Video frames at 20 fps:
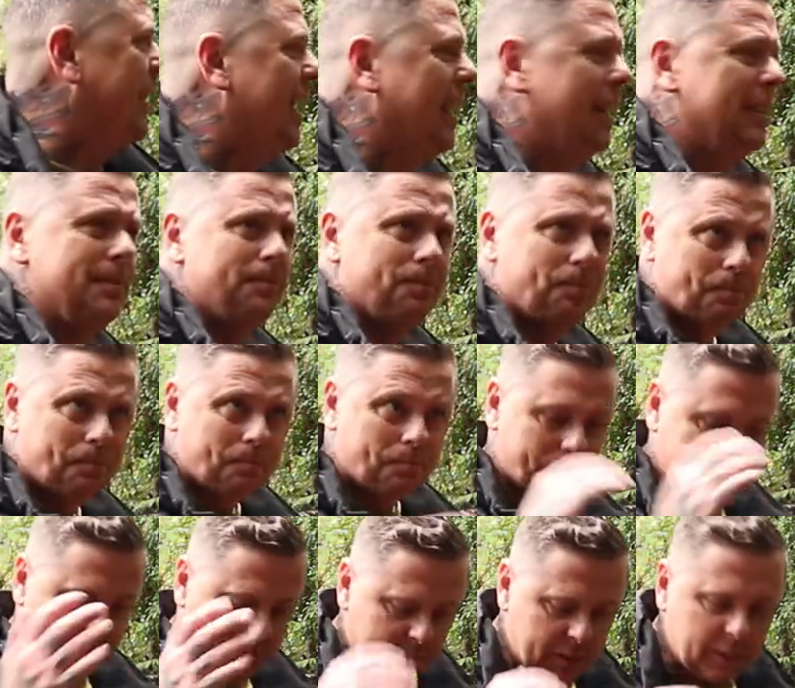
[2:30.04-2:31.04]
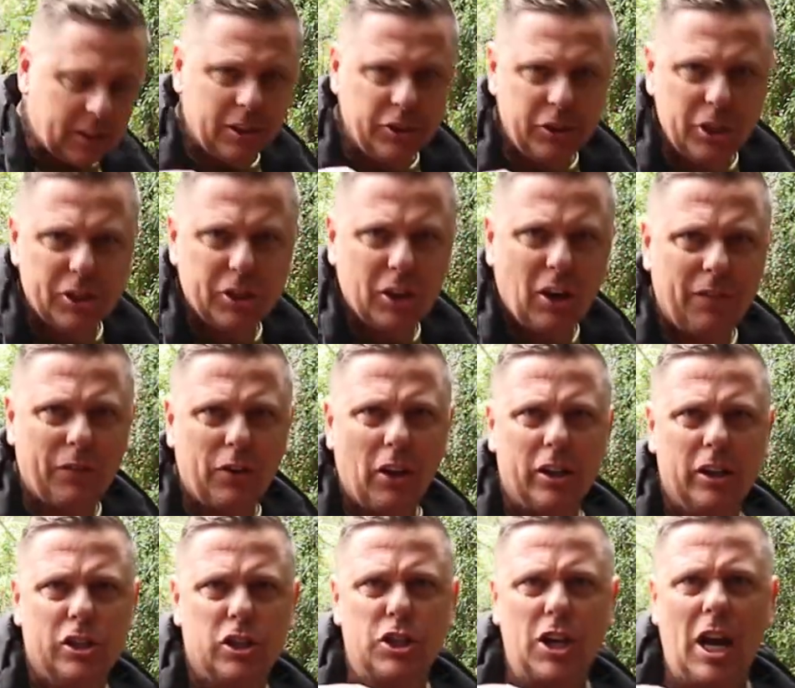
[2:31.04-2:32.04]
there, just so I've got
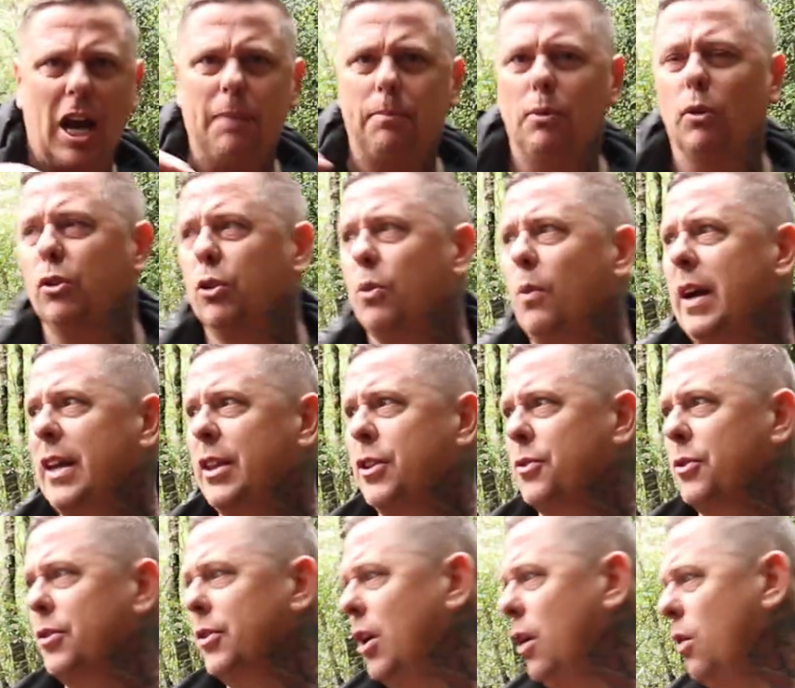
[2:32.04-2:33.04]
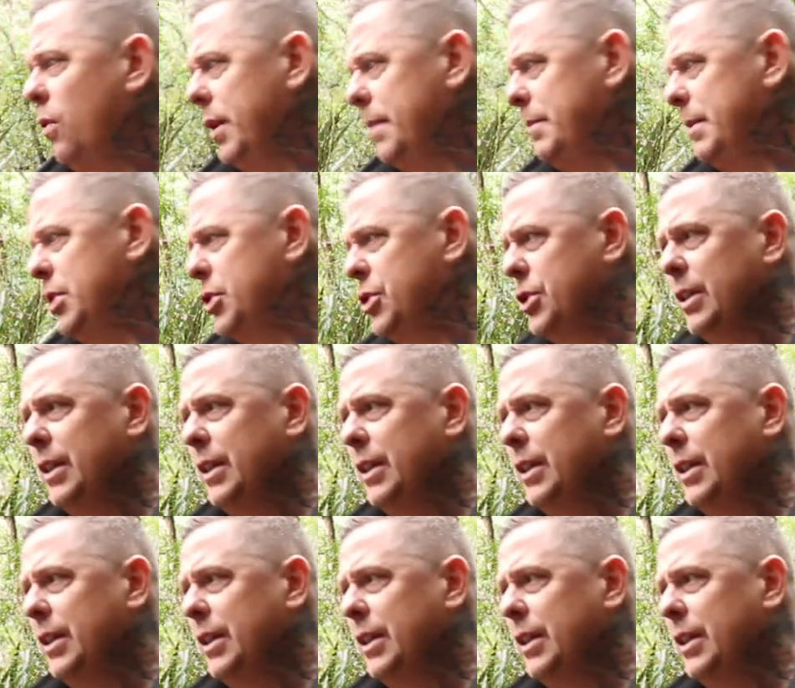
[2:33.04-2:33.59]
it sharp all the way through the whole image.